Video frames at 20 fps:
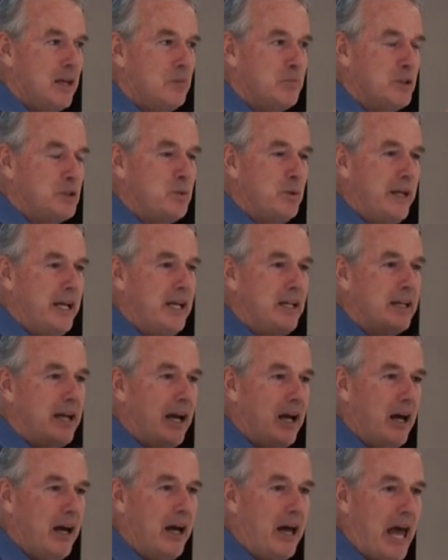Between
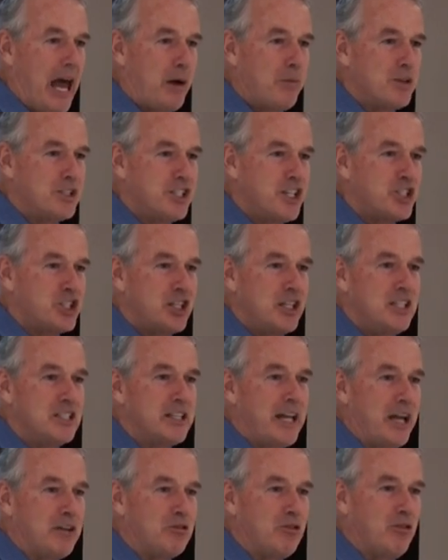
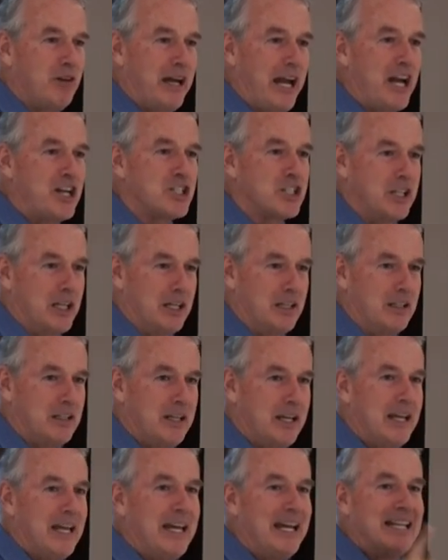acquisitions and creation,
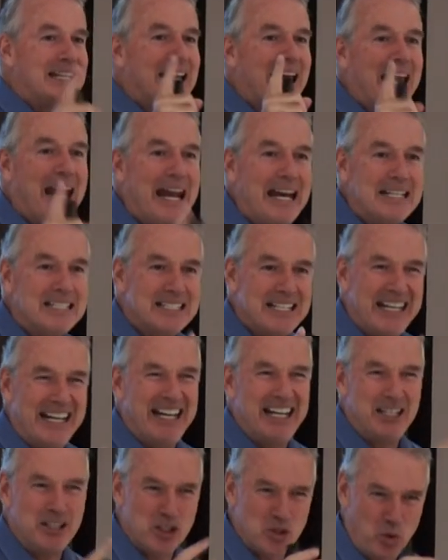in
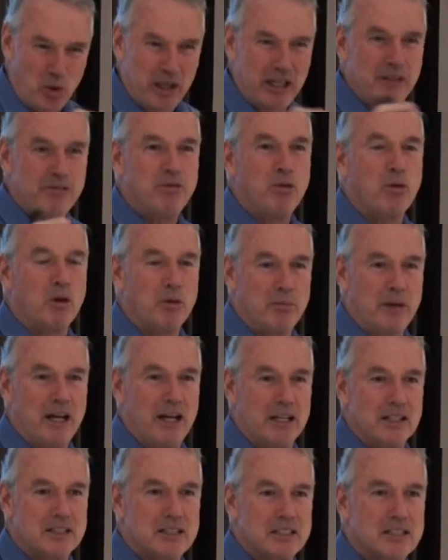18, 24
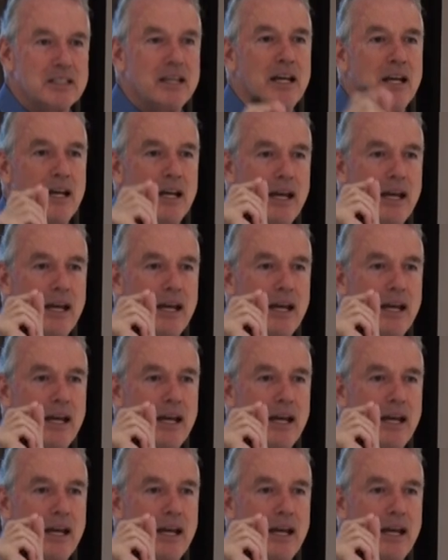months,